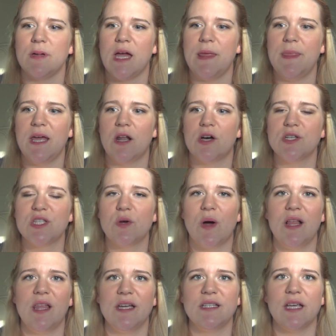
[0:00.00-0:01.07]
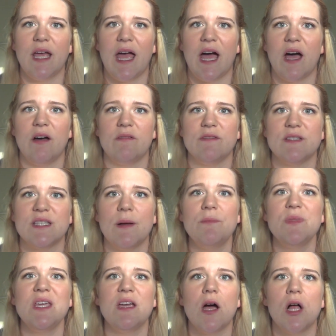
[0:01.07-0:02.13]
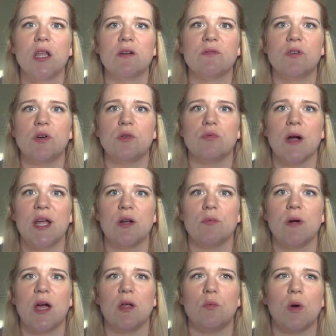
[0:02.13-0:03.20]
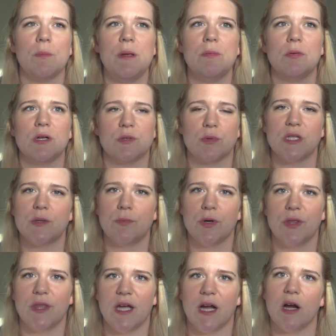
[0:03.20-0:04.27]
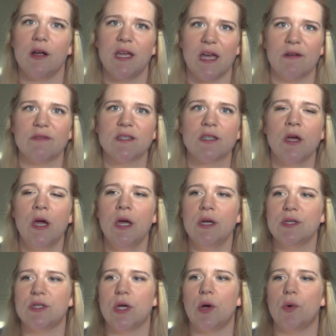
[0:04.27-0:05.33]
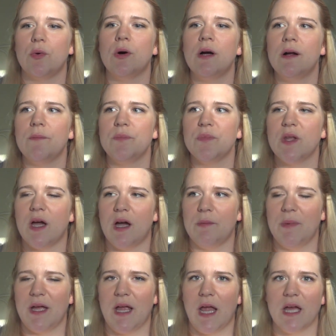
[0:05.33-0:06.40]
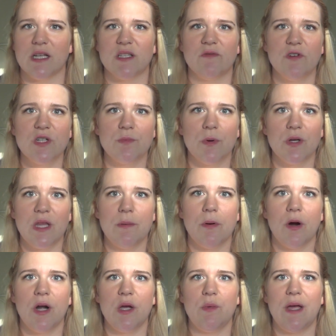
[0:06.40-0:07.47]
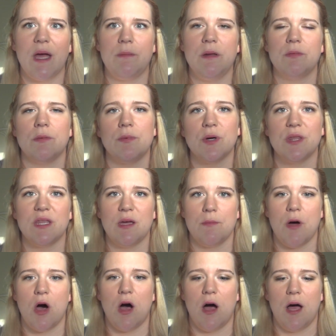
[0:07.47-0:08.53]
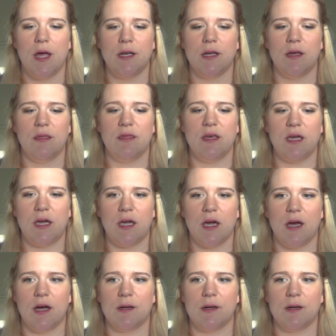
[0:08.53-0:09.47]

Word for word: And then also I like to have something colorful right around where people are supposed to put their gifts. So at Hannah's first birthday party, we had people put them on the,